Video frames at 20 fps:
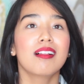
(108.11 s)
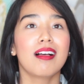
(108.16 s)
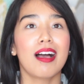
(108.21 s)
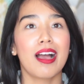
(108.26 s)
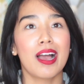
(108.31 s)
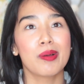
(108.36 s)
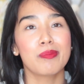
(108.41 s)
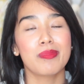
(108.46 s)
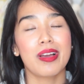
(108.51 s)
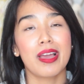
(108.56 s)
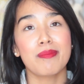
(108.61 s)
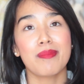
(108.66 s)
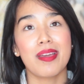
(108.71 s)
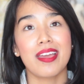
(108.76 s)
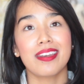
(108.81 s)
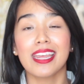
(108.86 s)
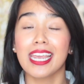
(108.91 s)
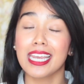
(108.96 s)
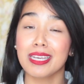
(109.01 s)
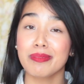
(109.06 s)
Um, I
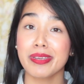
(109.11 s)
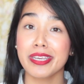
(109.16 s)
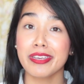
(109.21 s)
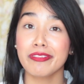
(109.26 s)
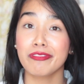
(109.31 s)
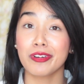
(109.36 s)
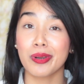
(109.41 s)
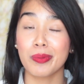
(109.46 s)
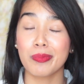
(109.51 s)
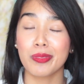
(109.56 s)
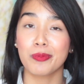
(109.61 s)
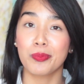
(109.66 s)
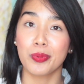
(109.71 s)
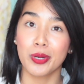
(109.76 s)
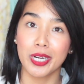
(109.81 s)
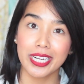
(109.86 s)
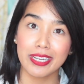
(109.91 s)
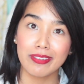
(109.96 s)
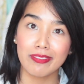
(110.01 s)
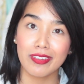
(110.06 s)
met Amy from The
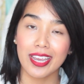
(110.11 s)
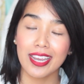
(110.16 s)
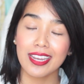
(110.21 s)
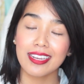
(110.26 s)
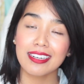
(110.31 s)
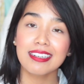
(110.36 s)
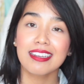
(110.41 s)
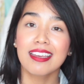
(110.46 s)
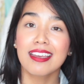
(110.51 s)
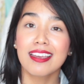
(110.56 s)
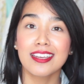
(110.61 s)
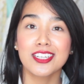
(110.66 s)
Pretty Vain.